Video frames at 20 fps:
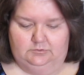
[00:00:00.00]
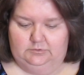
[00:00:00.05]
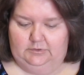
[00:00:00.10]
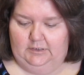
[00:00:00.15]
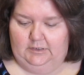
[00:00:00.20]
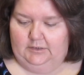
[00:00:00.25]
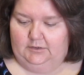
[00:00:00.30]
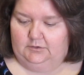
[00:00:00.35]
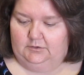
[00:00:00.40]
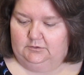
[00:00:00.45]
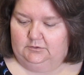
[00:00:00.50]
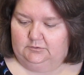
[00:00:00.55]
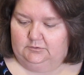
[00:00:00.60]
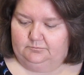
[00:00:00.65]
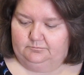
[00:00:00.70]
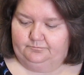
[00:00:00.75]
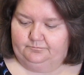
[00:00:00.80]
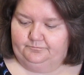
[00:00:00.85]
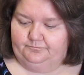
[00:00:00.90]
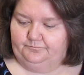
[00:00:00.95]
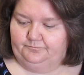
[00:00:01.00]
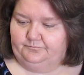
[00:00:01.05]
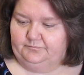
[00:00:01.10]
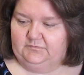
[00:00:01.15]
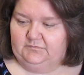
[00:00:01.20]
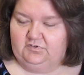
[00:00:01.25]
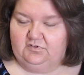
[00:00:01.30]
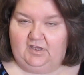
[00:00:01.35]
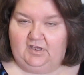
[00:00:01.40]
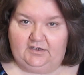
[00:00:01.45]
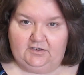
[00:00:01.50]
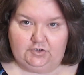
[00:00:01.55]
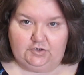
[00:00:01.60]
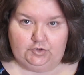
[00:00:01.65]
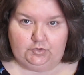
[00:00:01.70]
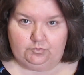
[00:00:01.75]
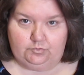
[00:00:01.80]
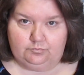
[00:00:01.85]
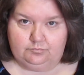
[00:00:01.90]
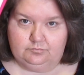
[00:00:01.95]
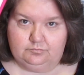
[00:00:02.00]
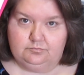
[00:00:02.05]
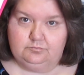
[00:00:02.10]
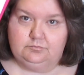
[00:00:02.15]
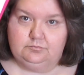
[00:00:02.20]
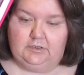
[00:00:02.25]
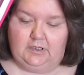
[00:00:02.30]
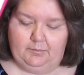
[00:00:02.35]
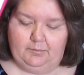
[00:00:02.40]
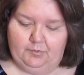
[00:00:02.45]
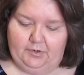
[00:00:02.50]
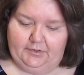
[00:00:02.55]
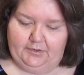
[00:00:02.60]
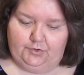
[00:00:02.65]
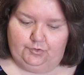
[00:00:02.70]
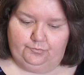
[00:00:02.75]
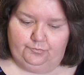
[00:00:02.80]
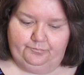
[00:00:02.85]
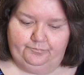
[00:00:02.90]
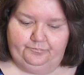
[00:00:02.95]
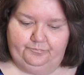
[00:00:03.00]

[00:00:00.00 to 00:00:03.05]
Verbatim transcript: And it's like new, like brand new.